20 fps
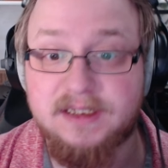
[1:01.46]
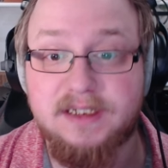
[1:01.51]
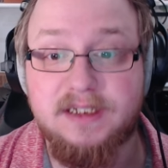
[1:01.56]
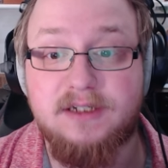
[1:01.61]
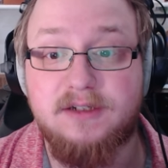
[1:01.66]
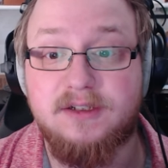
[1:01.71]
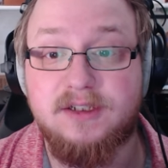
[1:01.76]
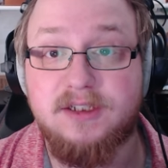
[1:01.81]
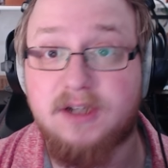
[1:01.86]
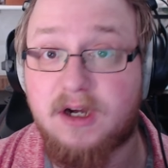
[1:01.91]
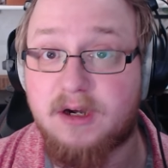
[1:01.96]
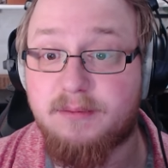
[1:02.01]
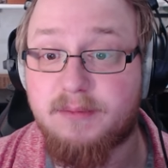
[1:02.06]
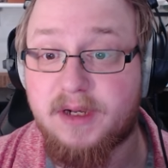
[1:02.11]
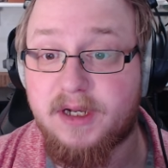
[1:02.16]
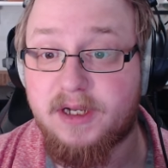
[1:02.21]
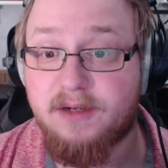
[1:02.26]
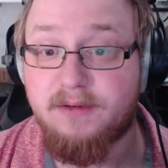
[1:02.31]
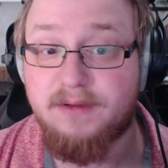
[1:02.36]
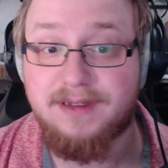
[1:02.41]
in your start
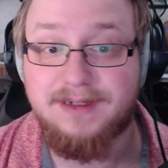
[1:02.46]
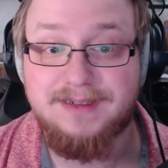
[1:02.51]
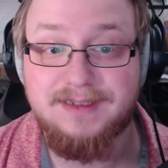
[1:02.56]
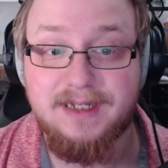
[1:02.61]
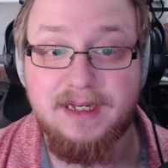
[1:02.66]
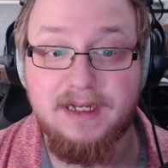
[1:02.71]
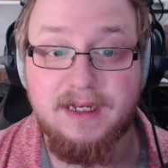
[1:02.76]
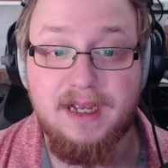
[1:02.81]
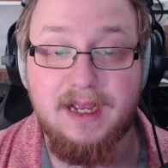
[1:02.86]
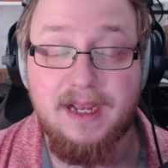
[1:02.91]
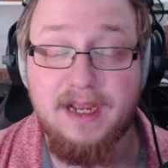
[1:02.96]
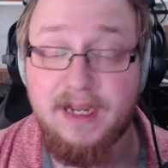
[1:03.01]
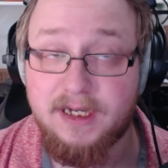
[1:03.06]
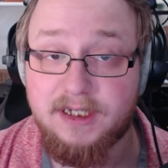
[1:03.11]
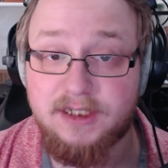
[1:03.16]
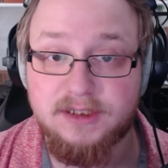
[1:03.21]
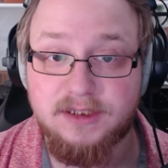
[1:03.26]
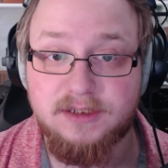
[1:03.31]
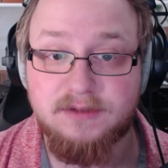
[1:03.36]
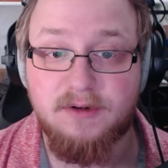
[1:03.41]
menu that take
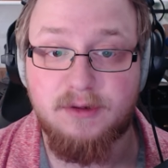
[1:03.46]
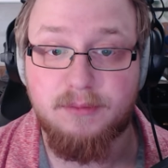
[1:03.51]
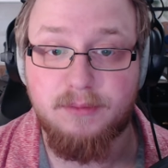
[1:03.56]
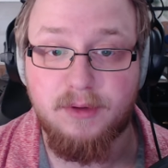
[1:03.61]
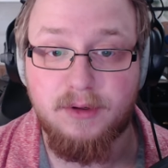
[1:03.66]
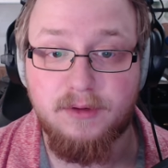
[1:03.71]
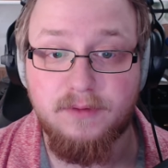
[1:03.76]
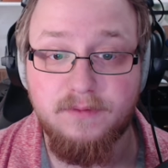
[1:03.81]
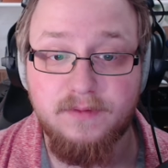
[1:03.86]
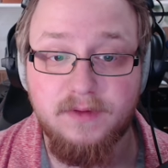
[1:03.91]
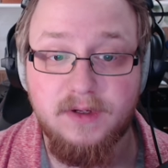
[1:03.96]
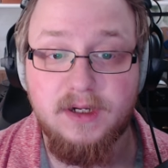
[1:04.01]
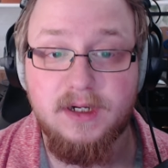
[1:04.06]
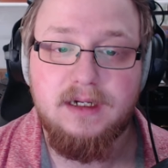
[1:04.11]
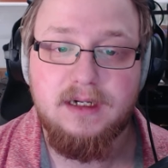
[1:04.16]
ages to remove,